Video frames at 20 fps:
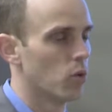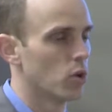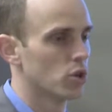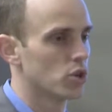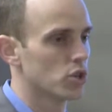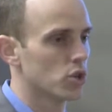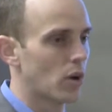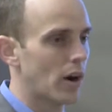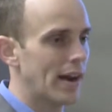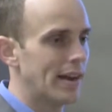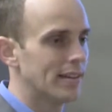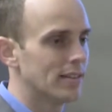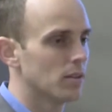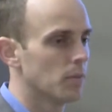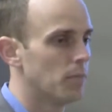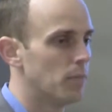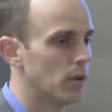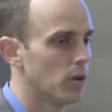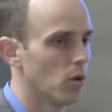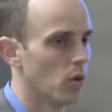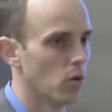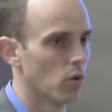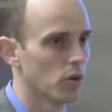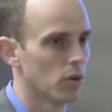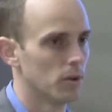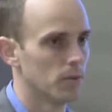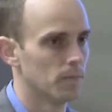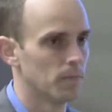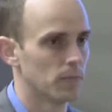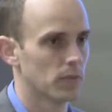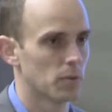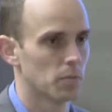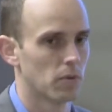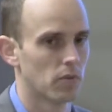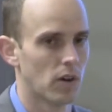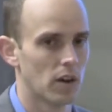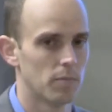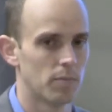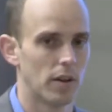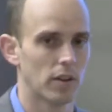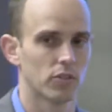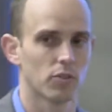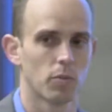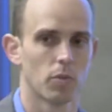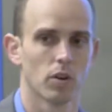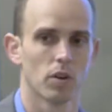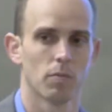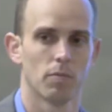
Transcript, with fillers: we're trying to build to provide best,